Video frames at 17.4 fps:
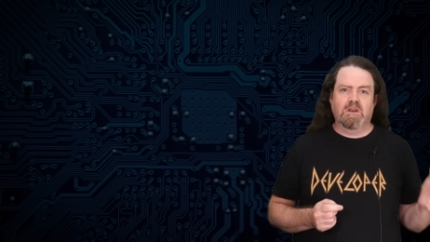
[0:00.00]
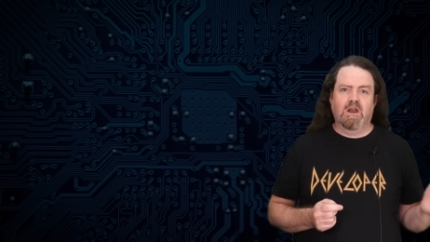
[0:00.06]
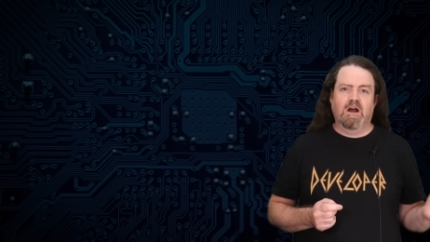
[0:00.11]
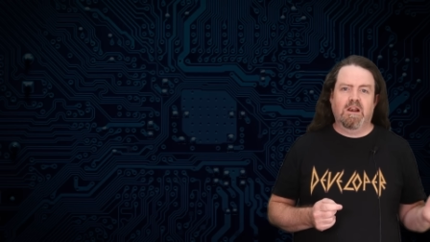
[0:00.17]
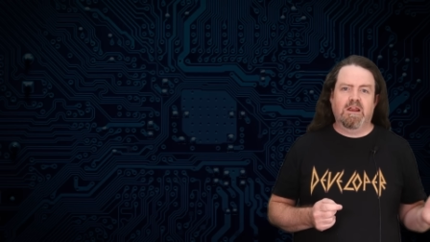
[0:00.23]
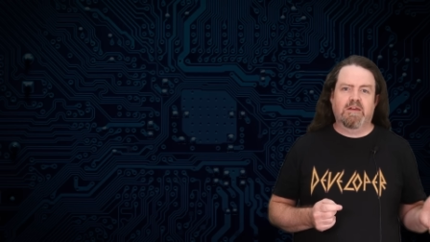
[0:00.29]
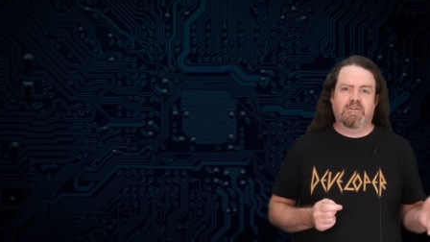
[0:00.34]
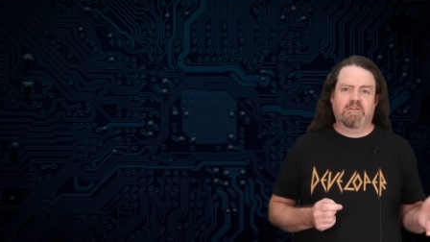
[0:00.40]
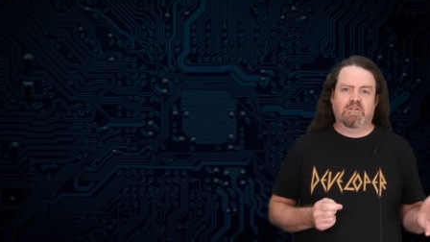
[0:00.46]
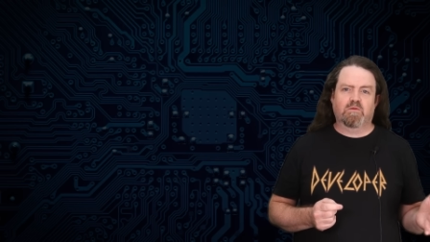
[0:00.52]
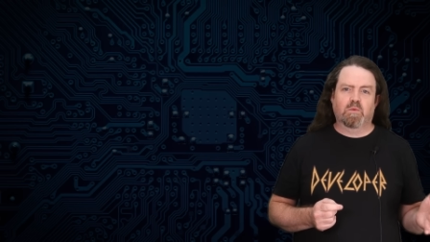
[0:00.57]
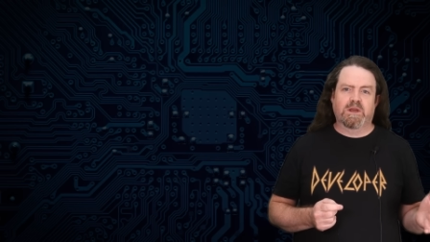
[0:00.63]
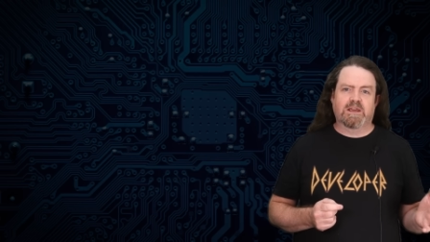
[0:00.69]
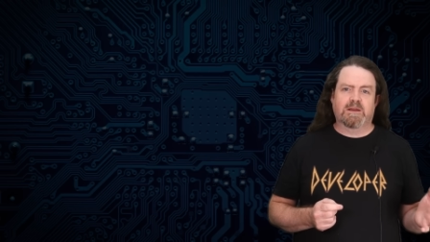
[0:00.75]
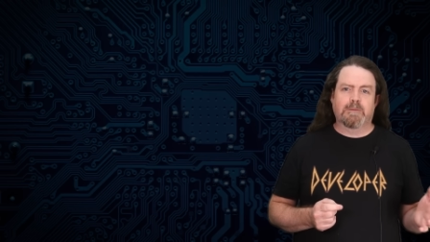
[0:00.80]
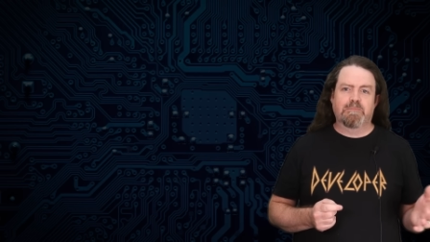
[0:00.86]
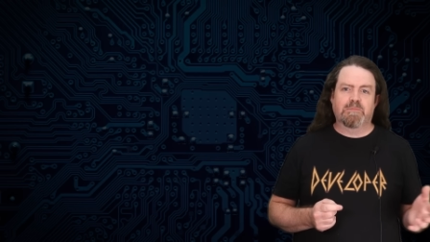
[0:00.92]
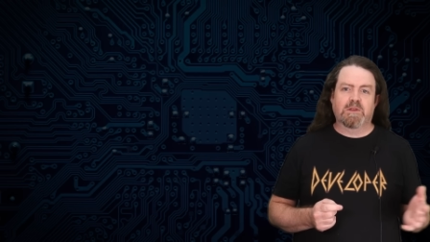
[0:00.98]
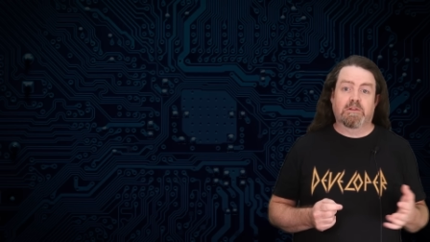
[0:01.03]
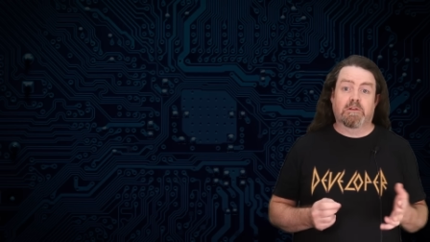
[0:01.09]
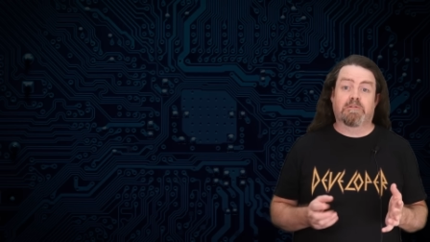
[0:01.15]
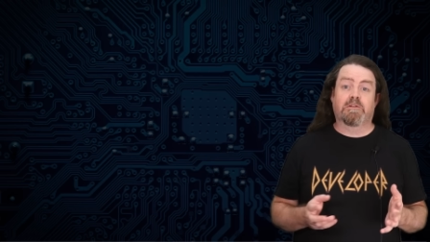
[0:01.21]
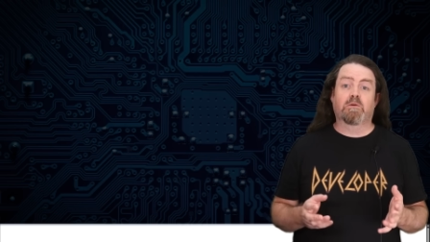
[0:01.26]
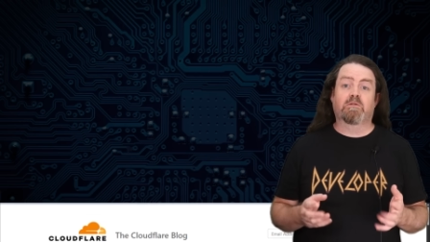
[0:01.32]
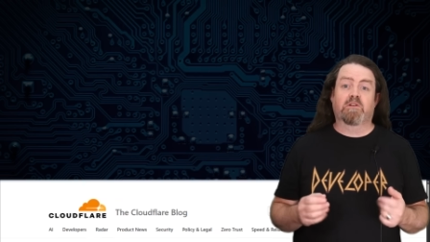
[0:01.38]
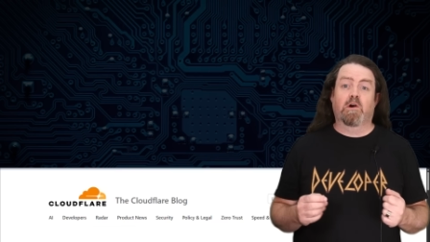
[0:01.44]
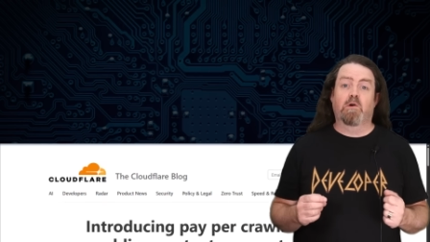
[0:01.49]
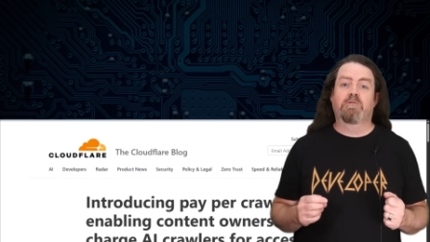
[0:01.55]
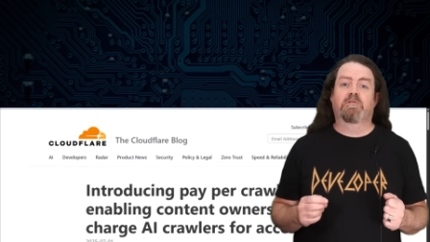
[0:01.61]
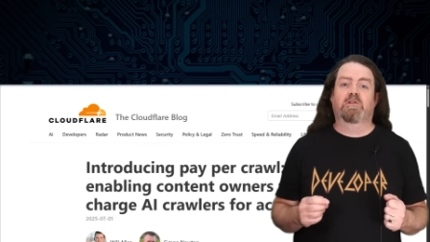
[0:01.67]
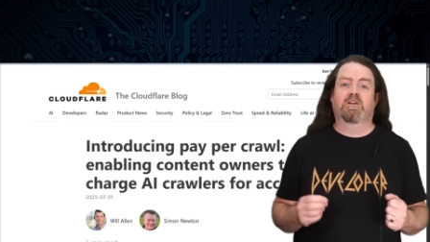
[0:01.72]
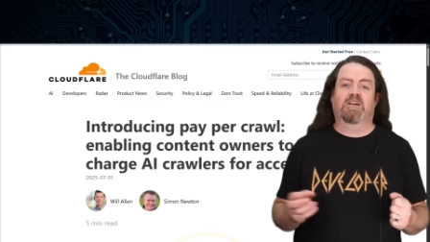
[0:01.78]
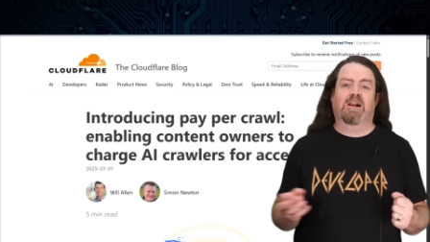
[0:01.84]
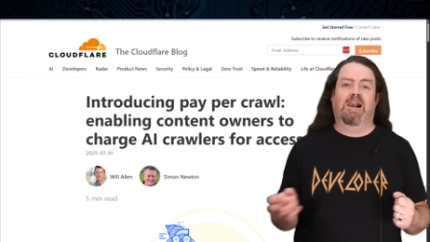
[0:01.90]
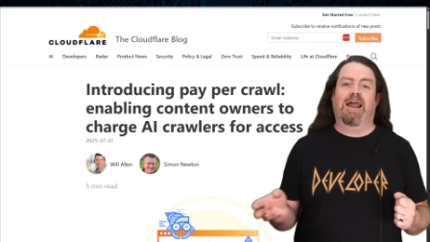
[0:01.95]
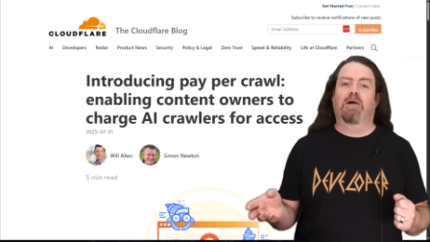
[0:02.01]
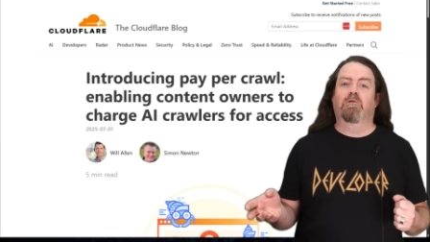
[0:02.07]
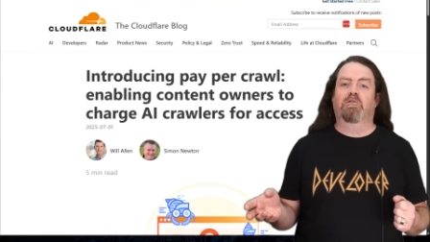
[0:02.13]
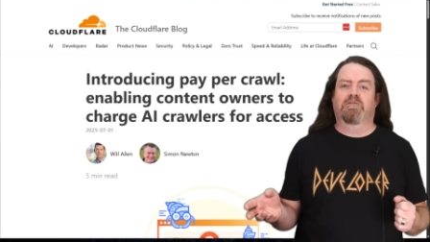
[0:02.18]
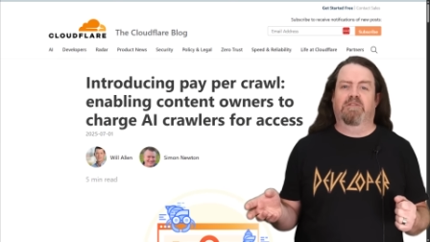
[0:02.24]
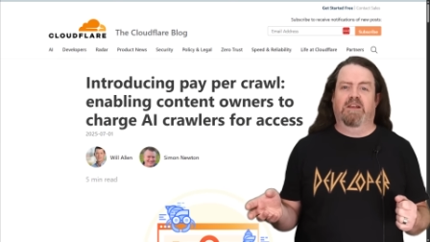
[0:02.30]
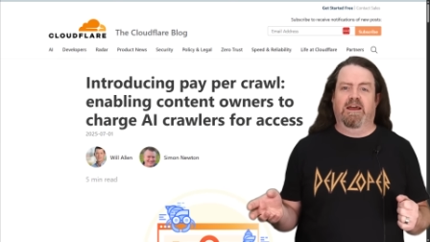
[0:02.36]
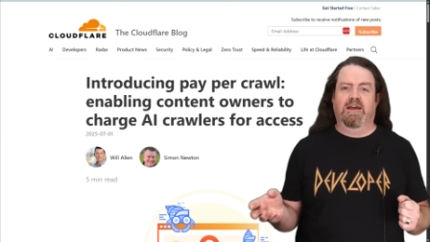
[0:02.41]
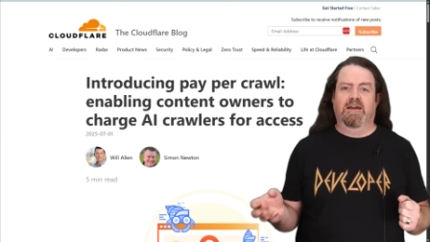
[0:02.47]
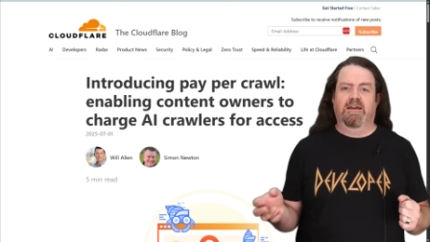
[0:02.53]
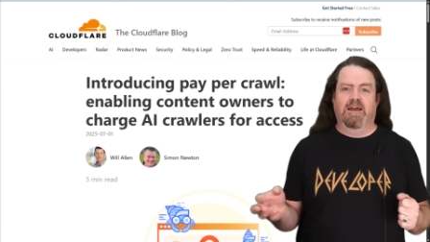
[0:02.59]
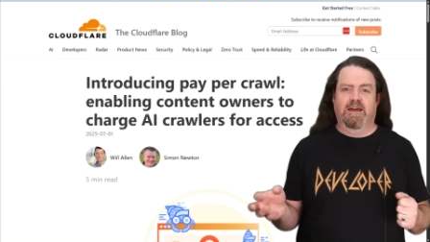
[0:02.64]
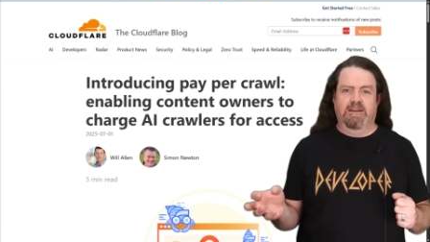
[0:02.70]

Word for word: Earlier this week, the folks over at Cloudflare